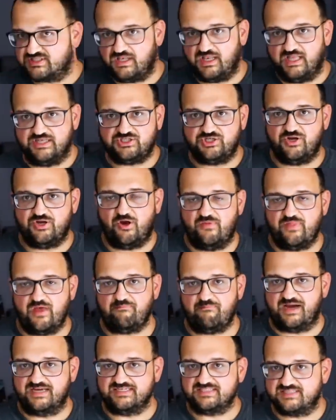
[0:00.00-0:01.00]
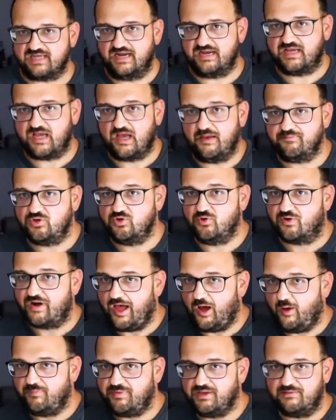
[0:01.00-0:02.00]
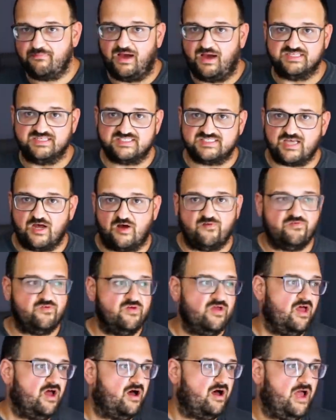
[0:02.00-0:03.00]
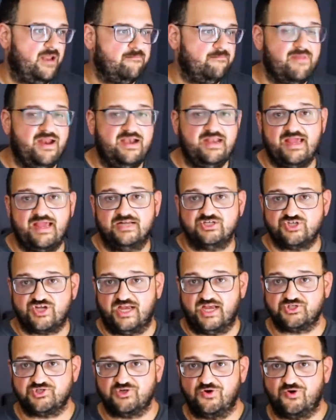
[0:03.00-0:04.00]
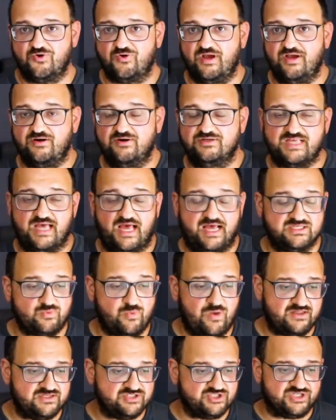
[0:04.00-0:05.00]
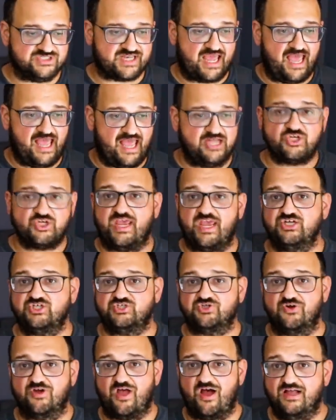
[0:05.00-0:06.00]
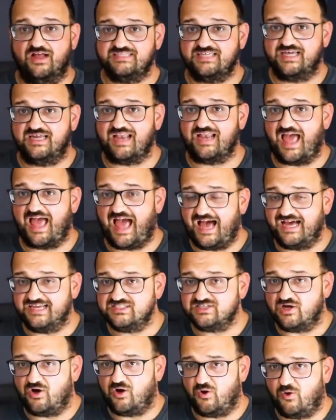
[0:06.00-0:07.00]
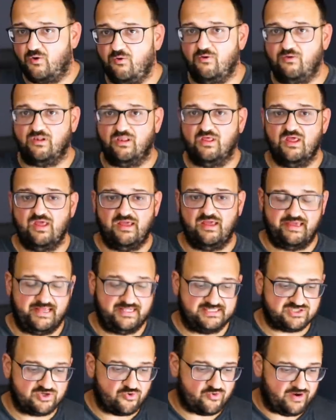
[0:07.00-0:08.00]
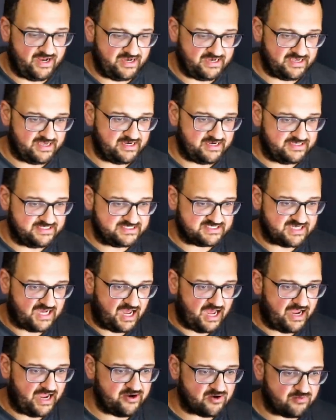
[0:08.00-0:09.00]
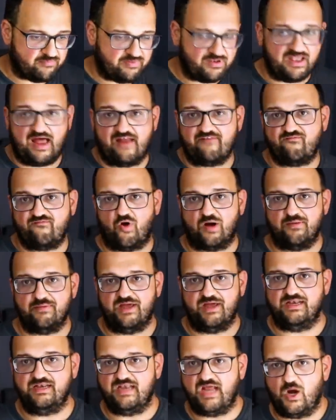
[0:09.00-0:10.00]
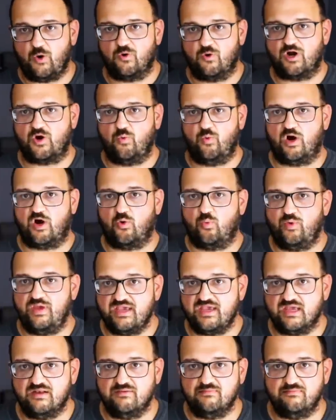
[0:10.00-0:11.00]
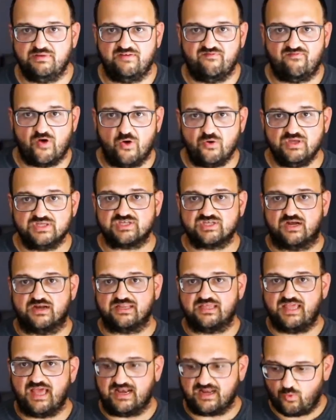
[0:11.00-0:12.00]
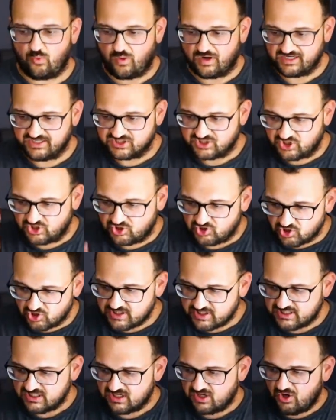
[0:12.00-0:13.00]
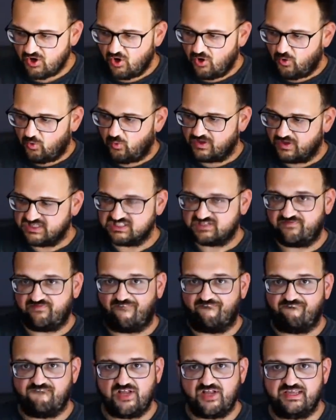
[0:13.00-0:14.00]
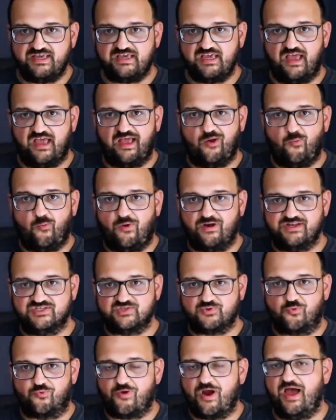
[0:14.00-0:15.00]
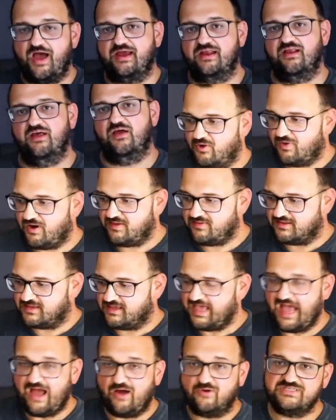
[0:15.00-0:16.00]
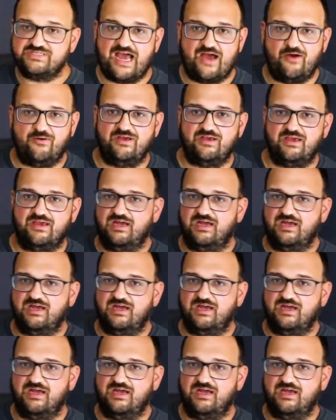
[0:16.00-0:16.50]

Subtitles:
to let you know that by signing up, you're helping myself and many educational creators, as well as just educational content as a whole. It's creating an entire platform and network where we can be focused on getting what is good, what is fulfilling, and what is right, rather than kowtowing